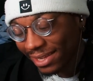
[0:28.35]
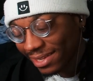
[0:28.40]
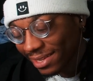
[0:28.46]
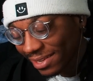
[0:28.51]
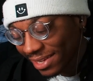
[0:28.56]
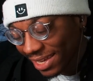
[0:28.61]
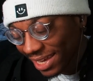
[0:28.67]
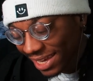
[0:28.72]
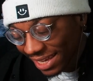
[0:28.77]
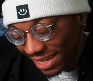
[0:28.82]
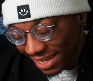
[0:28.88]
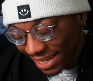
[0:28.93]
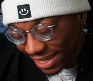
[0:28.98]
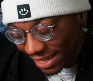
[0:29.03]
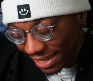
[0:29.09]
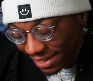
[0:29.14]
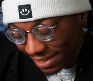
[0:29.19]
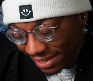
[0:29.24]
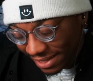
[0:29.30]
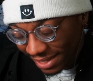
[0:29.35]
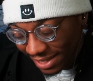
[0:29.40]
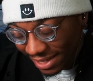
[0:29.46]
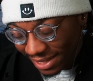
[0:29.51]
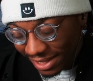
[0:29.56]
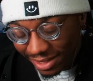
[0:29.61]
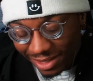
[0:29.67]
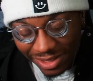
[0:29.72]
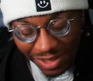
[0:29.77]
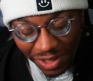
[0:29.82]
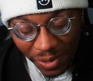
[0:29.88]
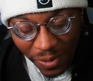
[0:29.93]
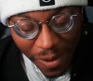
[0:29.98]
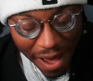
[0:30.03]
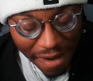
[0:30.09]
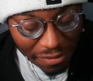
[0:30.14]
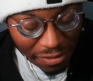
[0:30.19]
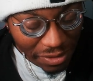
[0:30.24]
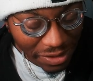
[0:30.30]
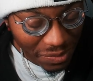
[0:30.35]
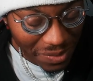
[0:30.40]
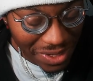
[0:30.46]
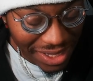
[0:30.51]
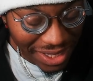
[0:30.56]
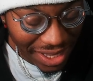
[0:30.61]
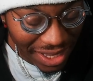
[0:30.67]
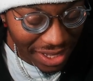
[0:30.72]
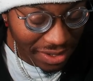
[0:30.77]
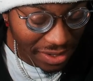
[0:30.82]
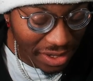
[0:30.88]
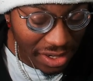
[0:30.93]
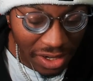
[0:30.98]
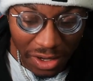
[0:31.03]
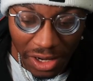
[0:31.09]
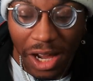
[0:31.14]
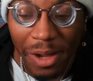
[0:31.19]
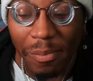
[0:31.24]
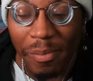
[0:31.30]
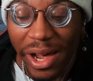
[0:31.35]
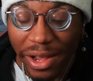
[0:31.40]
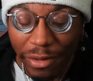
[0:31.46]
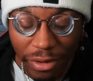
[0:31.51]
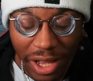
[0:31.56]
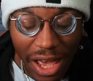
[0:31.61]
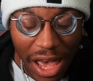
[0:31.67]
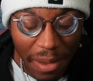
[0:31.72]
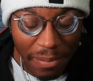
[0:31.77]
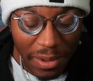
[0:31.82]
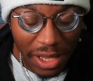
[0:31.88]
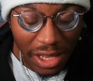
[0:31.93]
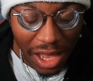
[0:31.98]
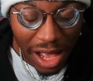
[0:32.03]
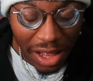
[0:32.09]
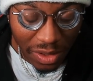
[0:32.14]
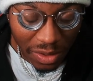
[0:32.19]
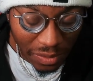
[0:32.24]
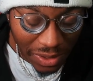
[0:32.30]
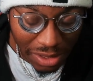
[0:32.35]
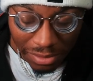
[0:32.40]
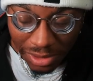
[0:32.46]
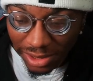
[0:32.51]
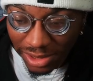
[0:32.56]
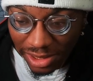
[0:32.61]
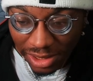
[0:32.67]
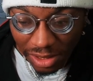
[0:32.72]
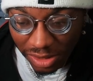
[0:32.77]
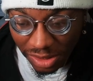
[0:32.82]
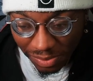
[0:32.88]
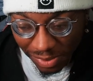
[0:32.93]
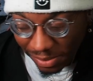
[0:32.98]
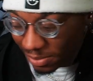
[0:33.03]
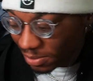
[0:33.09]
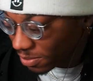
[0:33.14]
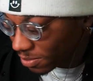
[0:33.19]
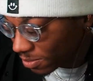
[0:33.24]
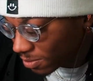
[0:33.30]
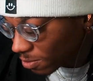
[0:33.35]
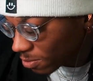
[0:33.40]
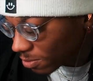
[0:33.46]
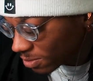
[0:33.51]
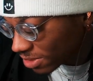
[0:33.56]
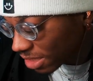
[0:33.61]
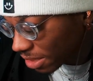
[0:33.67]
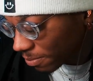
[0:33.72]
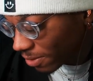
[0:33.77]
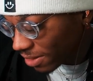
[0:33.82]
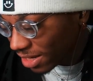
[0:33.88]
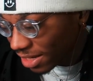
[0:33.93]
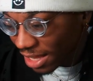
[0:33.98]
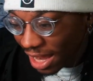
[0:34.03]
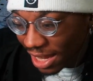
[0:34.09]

Okay, so after this weekend, by the way, happy Halloween to those people who celebrated.